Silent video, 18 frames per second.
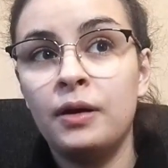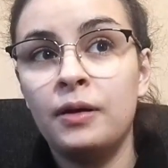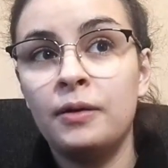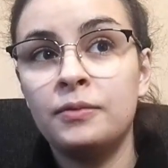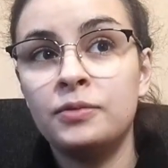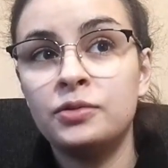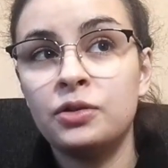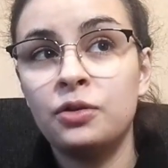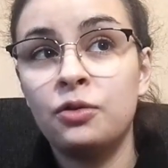
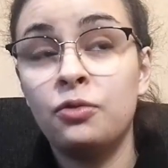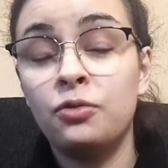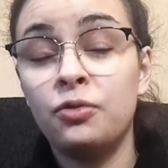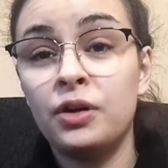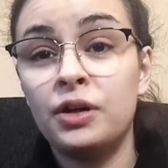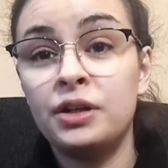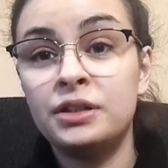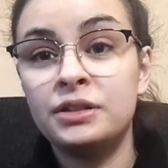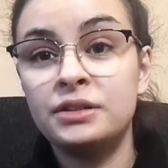so
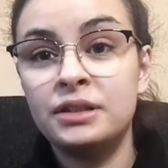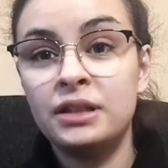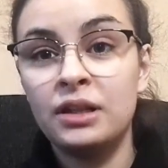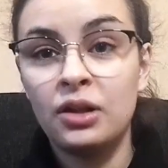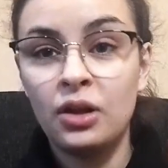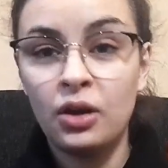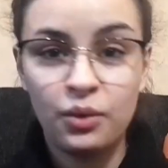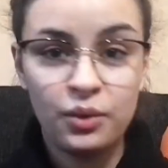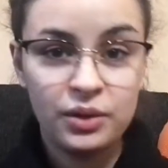far the
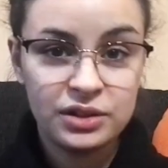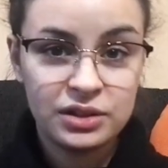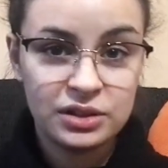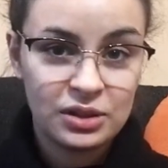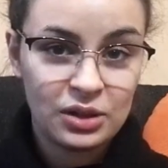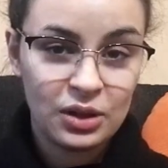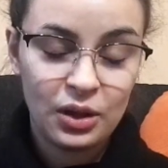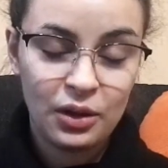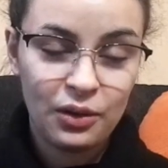
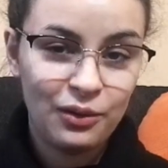lowest low